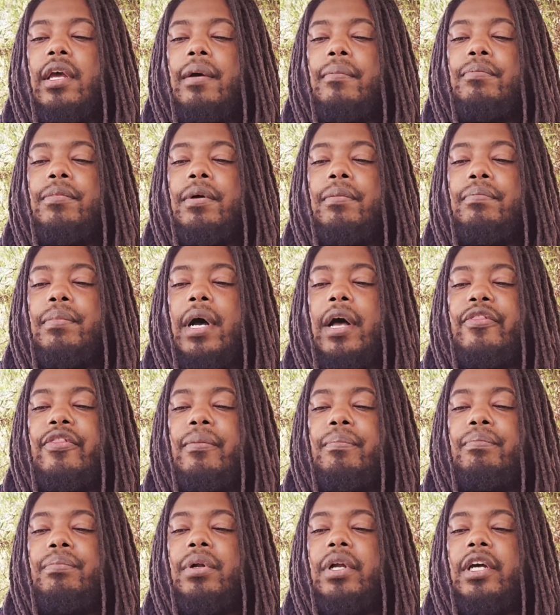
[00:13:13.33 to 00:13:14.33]
but by the
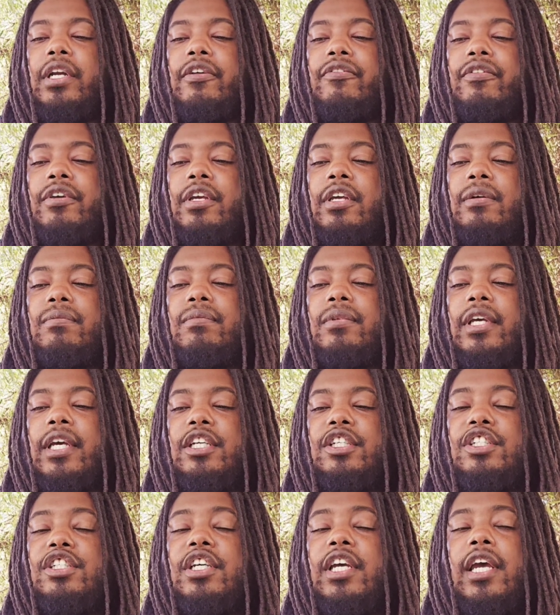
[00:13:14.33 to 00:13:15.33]
blood of him that
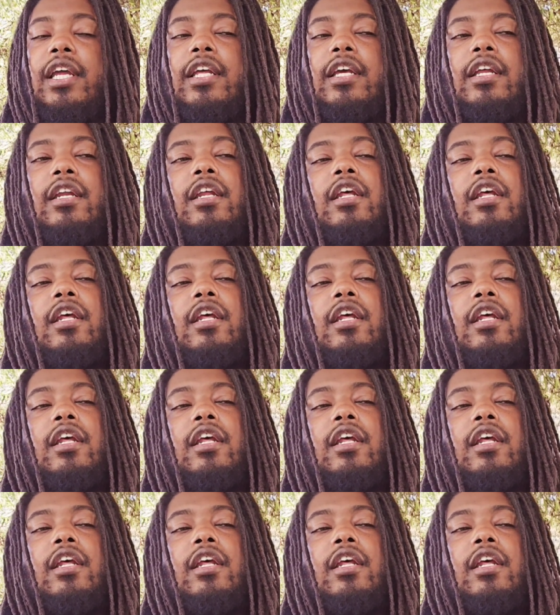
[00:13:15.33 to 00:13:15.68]
shed it.